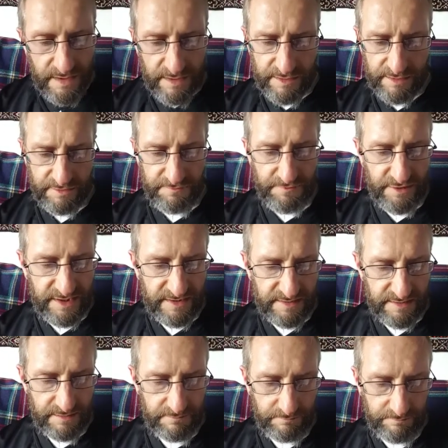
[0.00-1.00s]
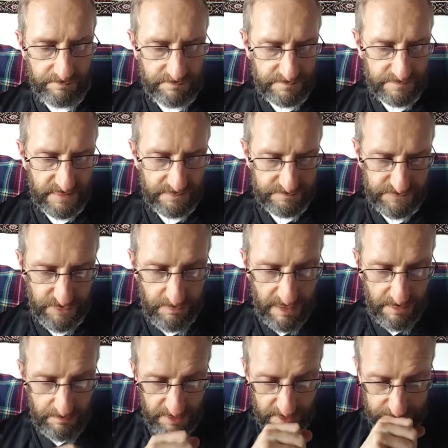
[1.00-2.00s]
The phrase,
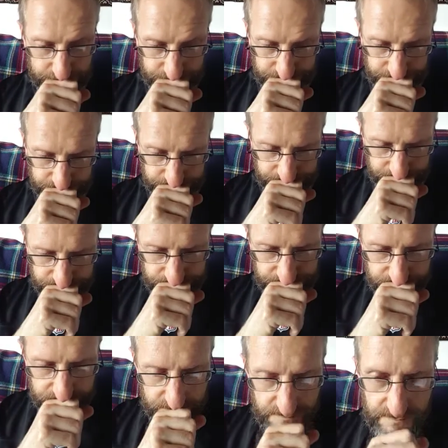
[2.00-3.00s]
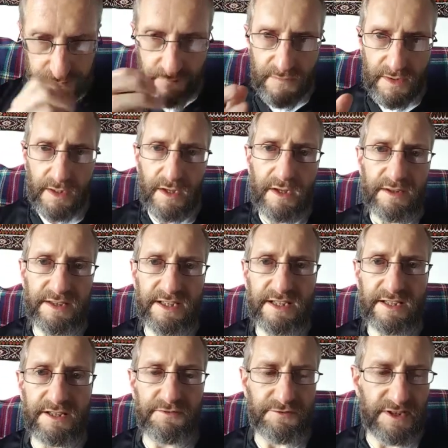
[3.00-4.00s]
remember,
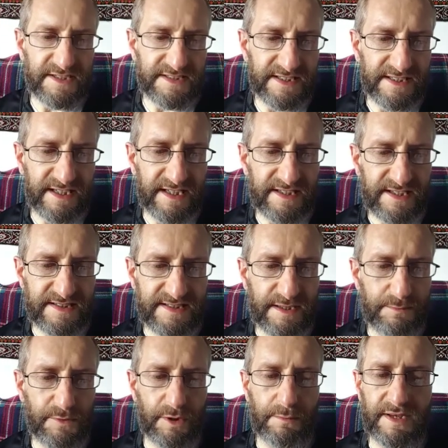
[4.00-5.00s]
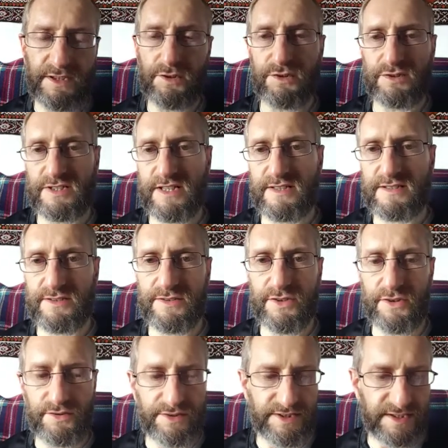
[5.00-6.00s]
the phrase again is, "I'm not Michael Jackson.
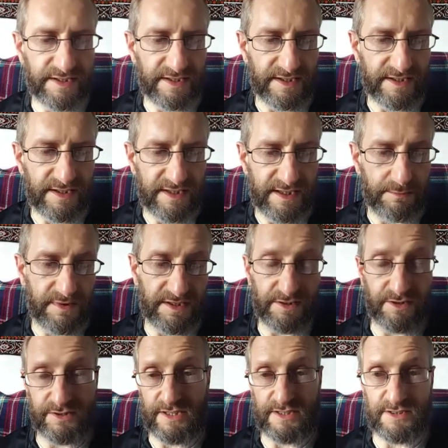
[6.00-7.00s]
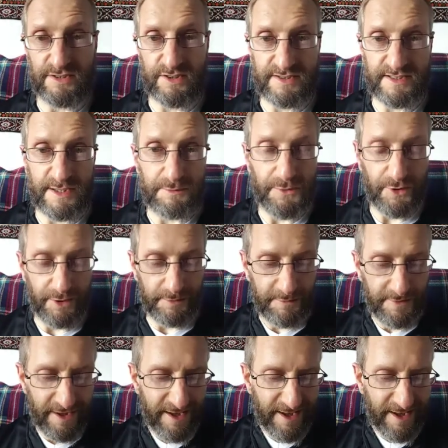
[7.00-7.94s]
Don't think I'm Michael Jackson because I'm not."